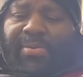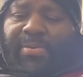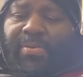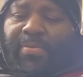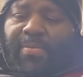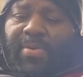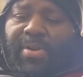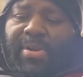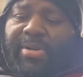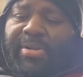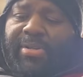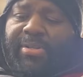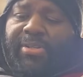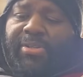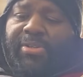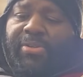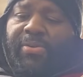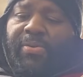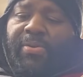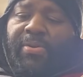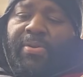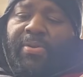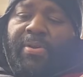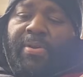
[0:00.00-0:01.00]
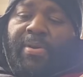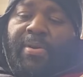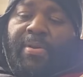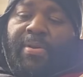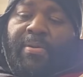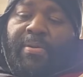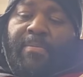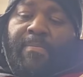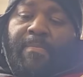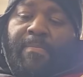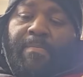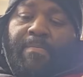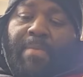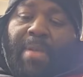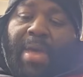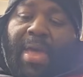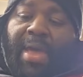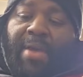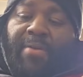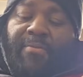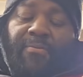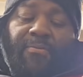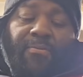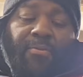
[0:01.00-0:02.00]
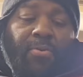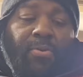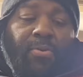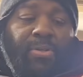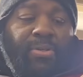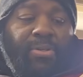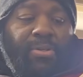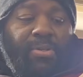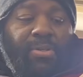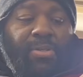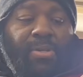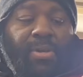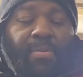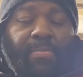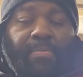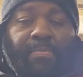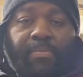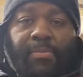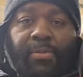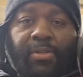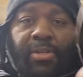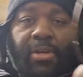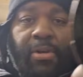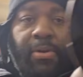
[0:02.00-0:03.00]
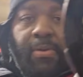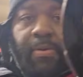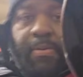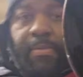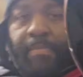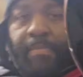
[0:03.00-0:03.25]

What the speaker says: one of the two, Mag Force or something. So